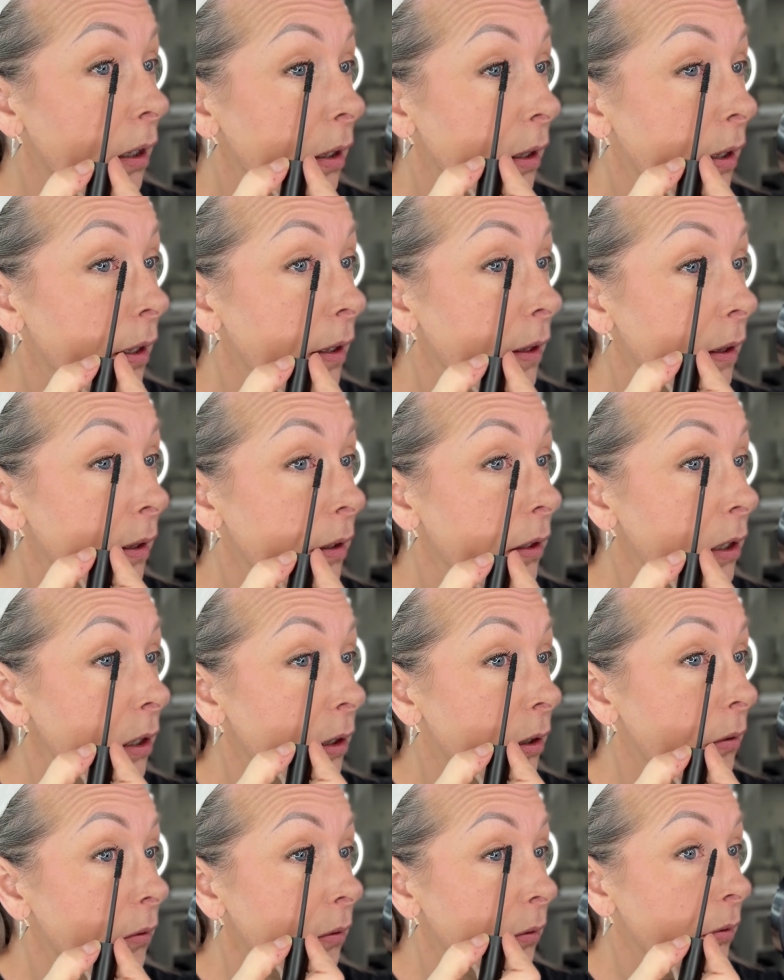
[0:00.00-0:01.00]
then, you
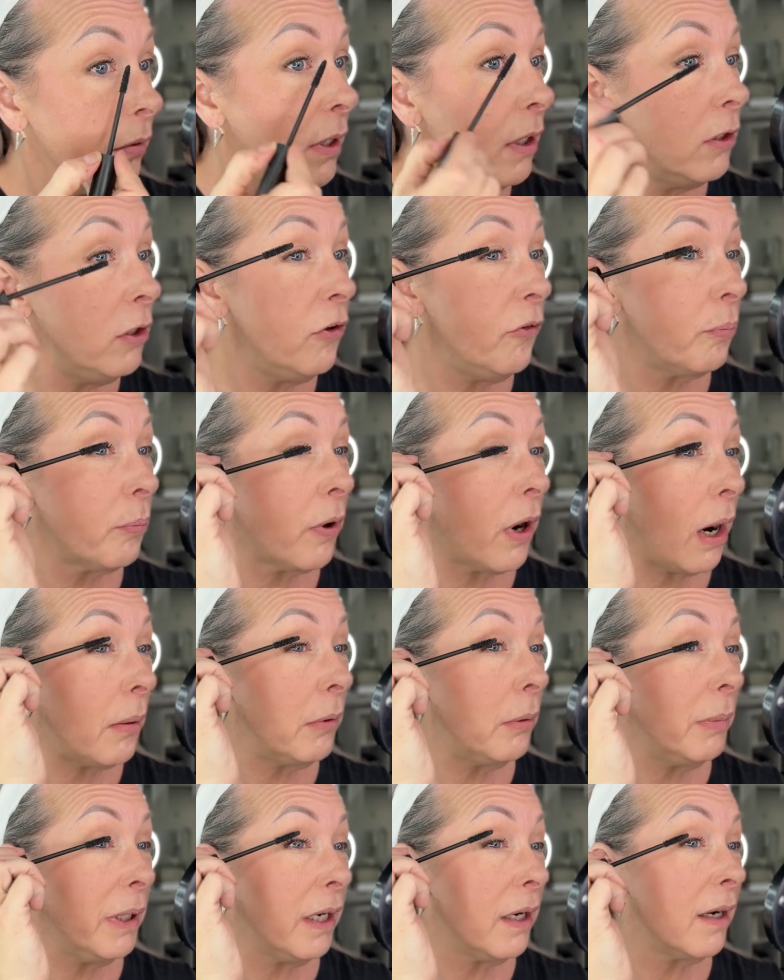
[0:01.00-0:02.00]
know, then you've
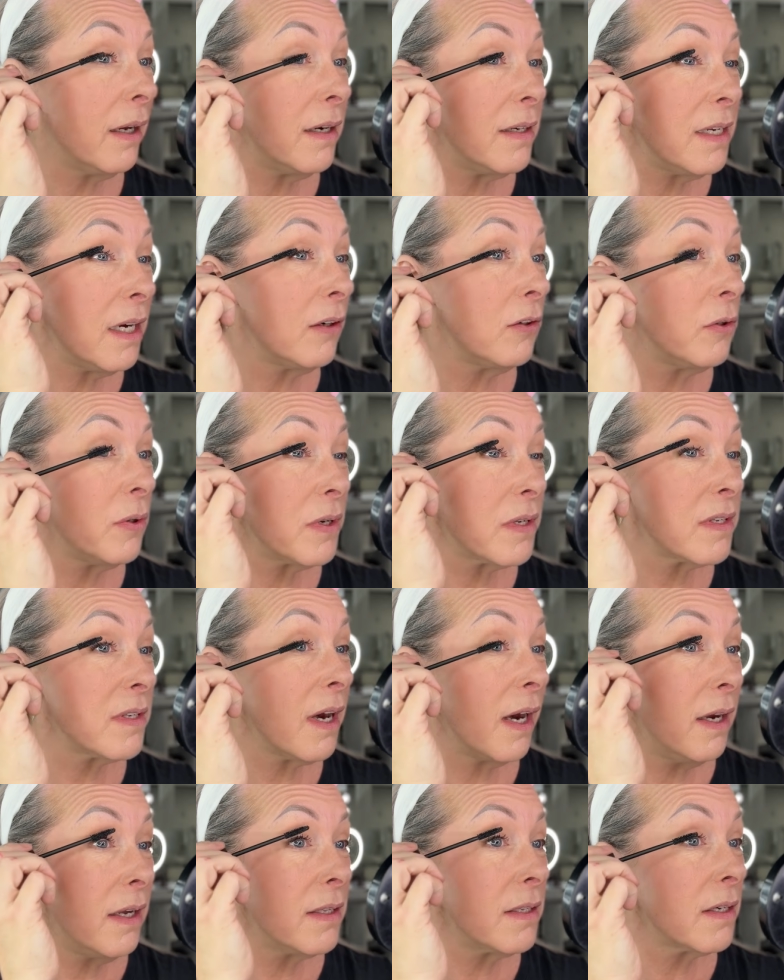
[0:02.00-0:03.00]
probably got it down to a
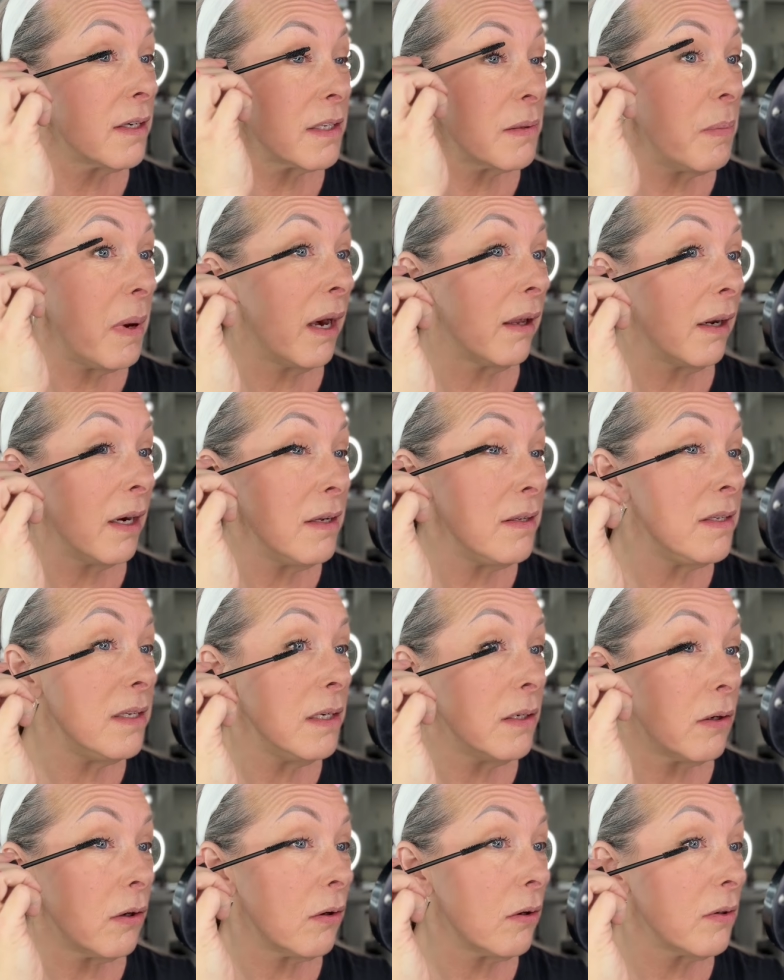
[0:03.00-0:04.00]
science. Because man, I see
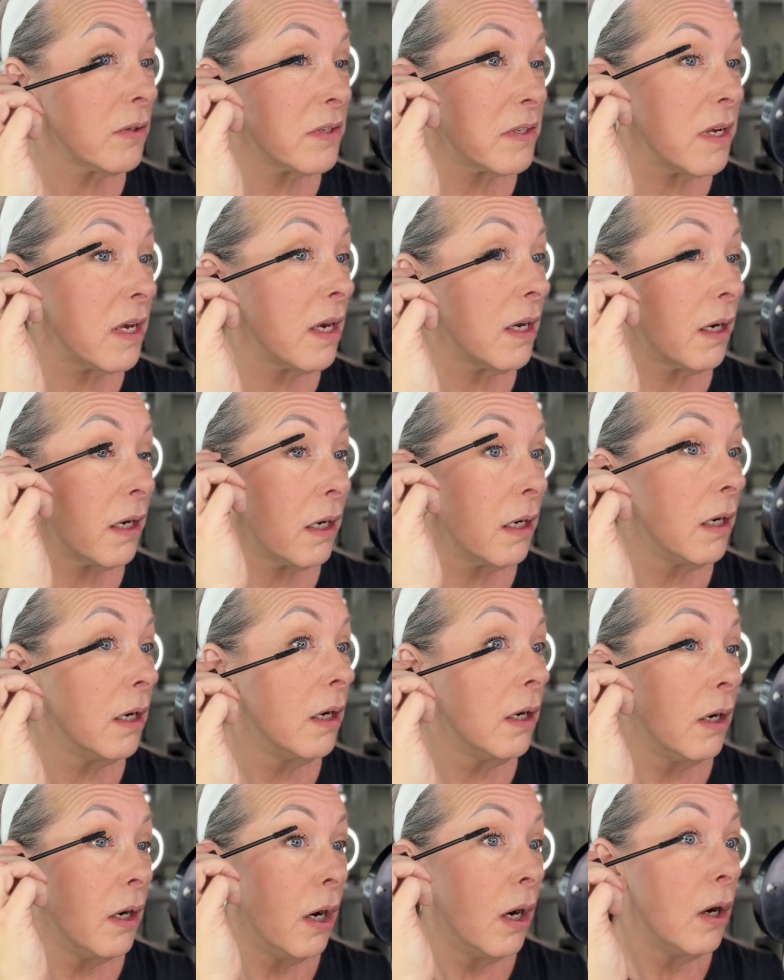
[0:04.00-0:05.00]
girls take
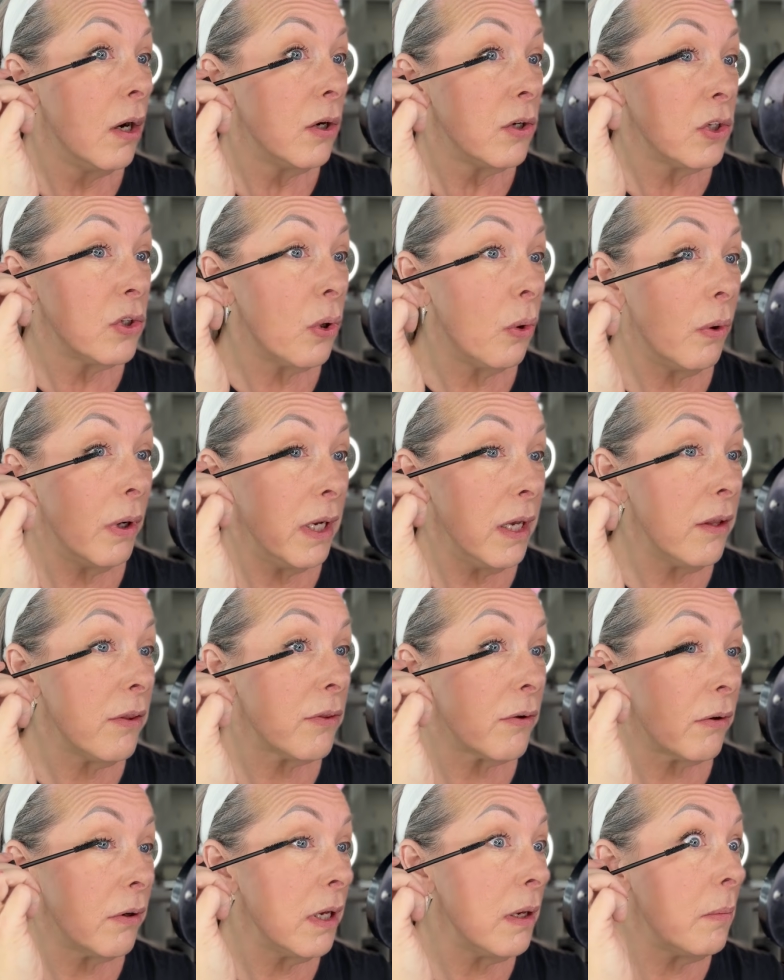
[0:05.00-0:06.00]
20,
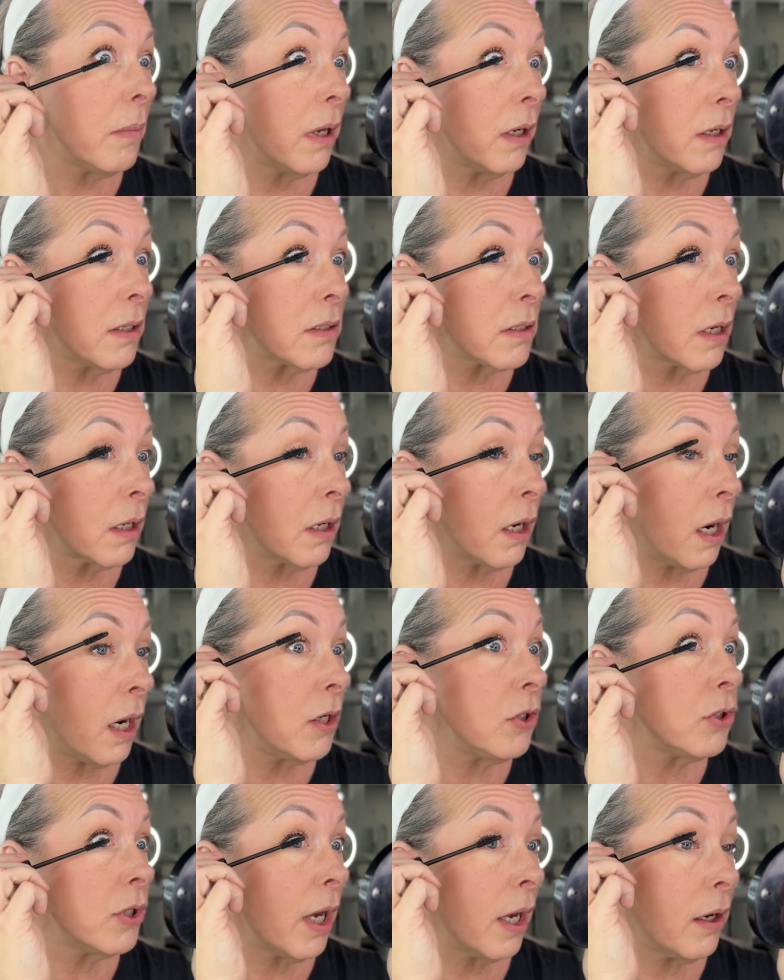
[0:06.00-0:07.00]
30 minutes on
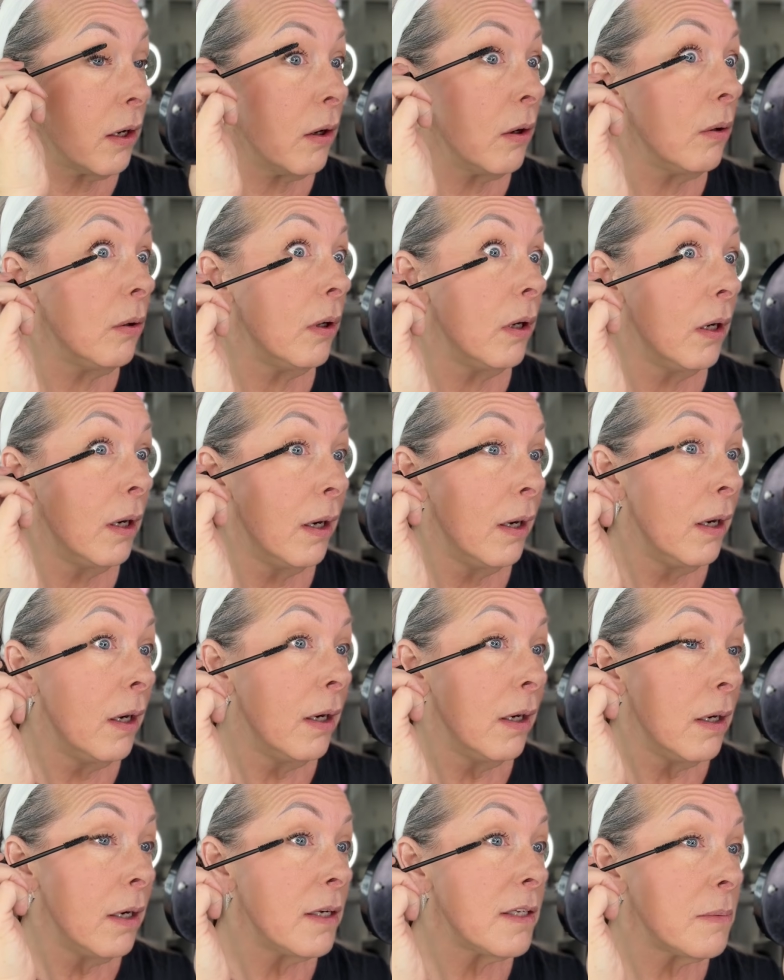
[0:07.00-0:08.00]
eyeshadow,
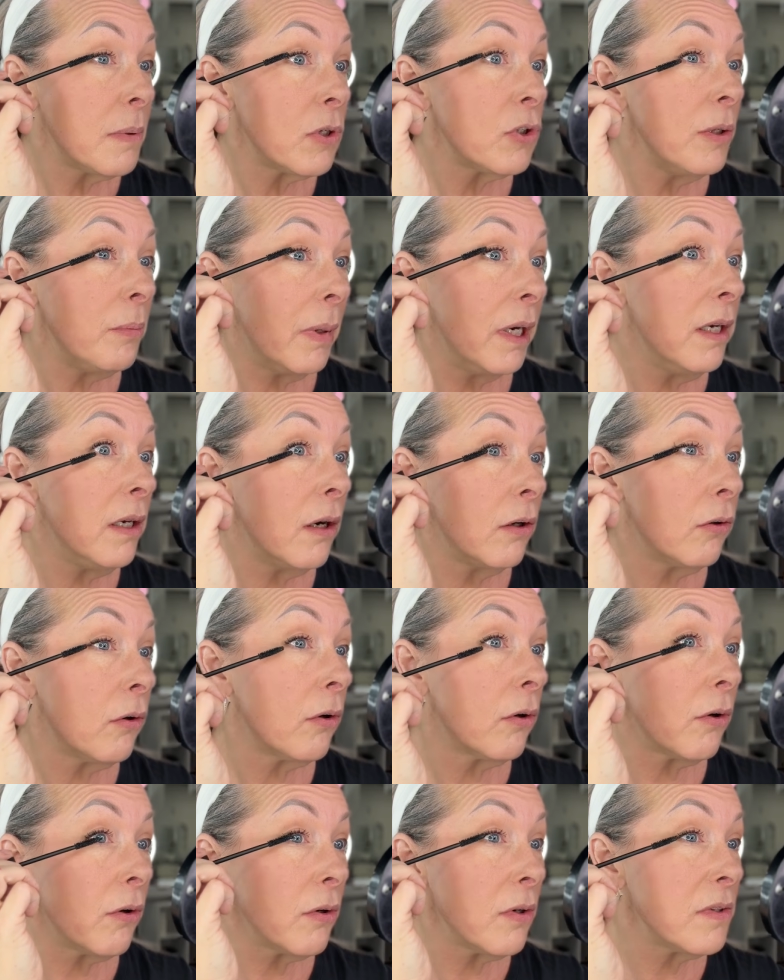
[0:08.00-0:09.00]
especially my
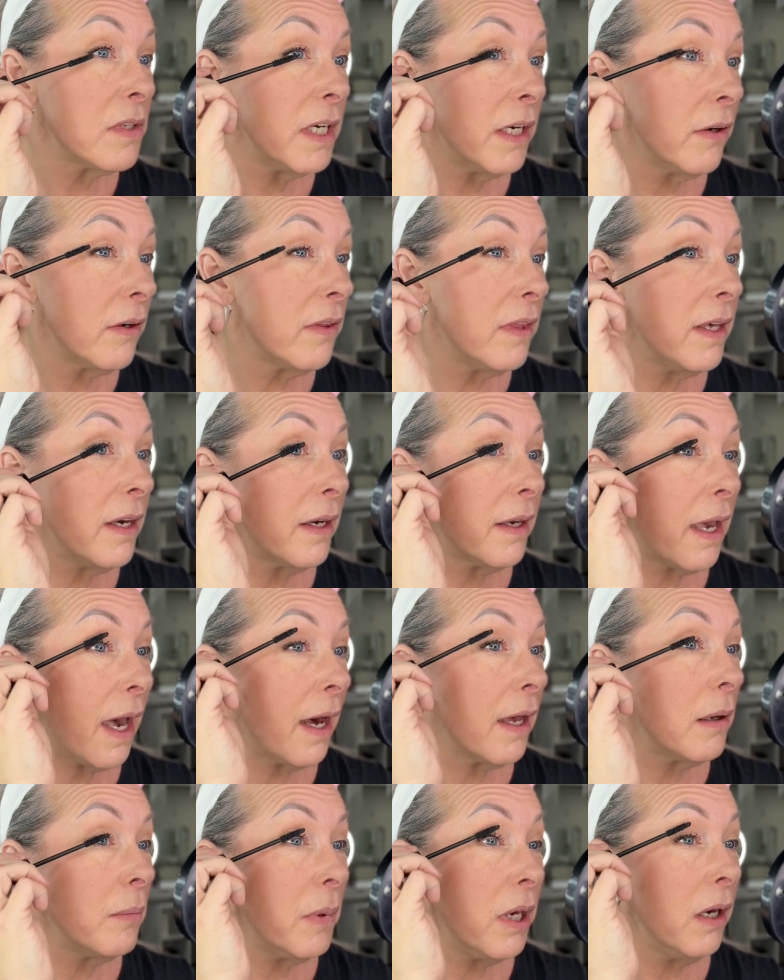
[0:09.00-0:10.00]
younger girls here at the
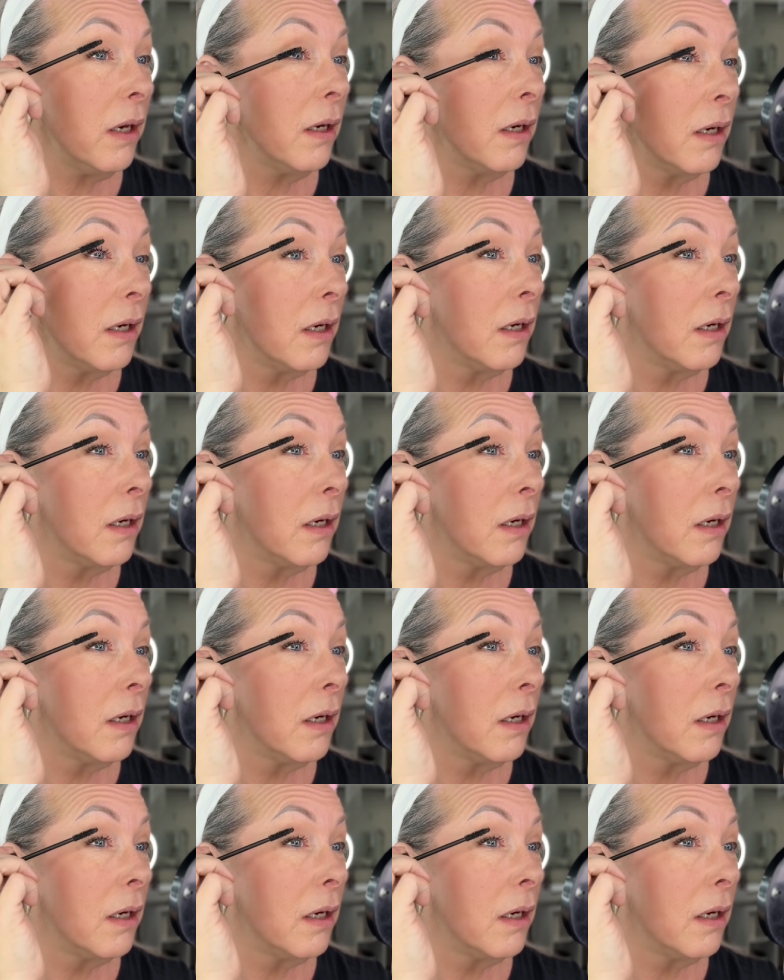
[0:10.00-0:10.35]
academy.